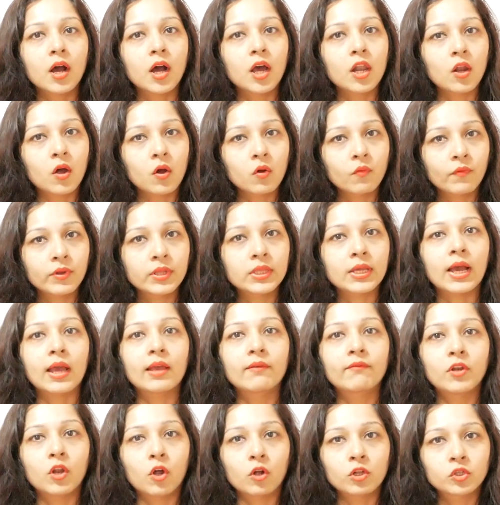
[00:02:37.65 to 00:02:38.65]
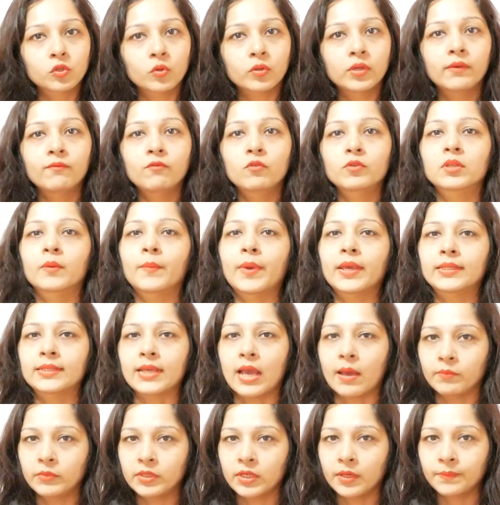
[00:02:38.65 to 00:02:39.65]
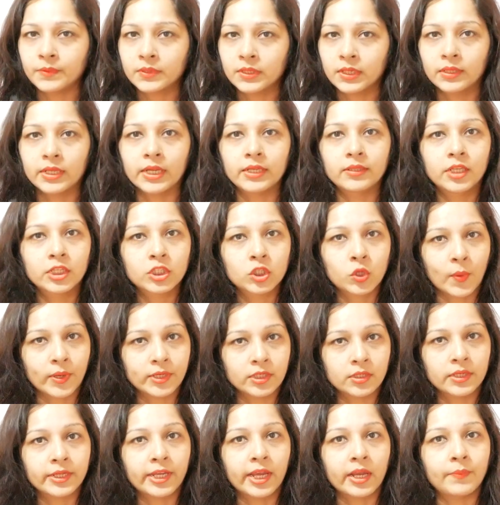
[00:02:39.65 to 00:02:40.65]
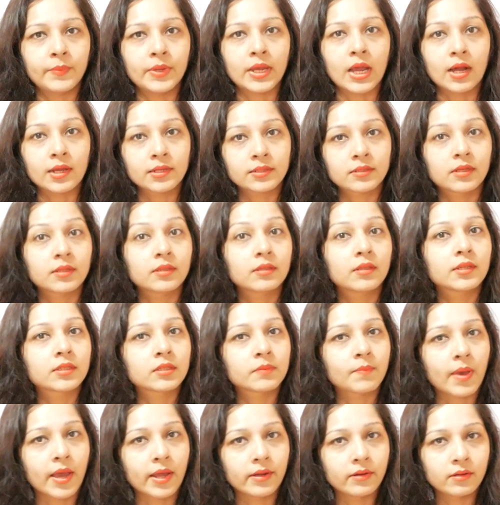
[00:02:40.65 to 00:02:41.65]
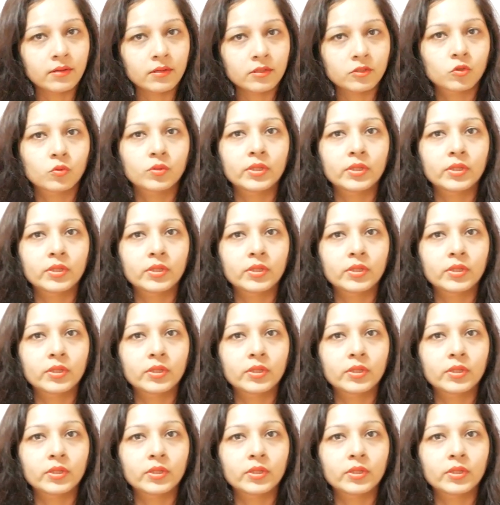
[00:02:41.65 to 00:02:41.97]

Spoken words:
Along with I will also give you some exam tips that this question can be asked in this manner,